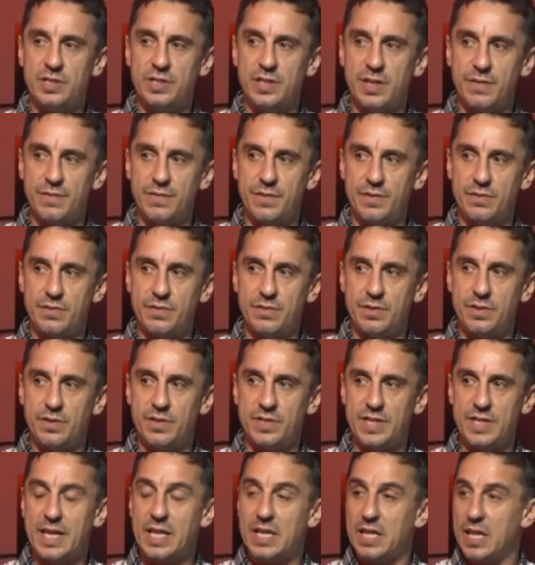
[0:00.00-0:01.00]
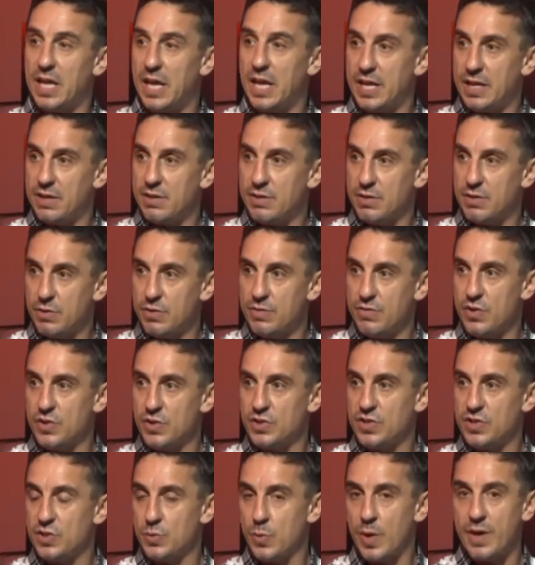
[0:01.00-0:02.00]
different satellite
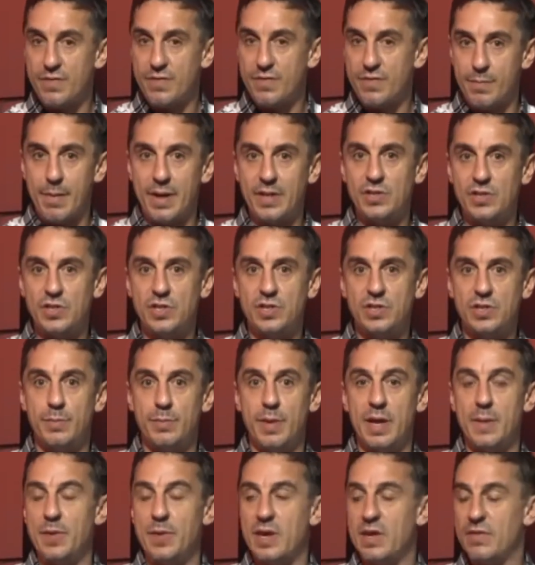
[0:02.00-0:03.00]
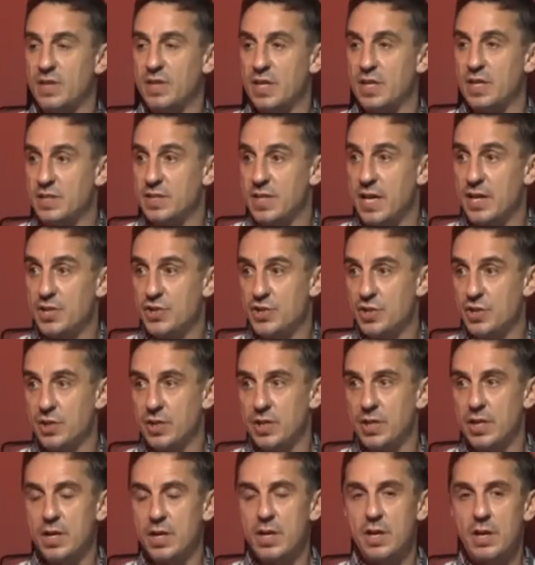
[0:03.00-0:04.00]
universities away from Manchester, maybe even internationally.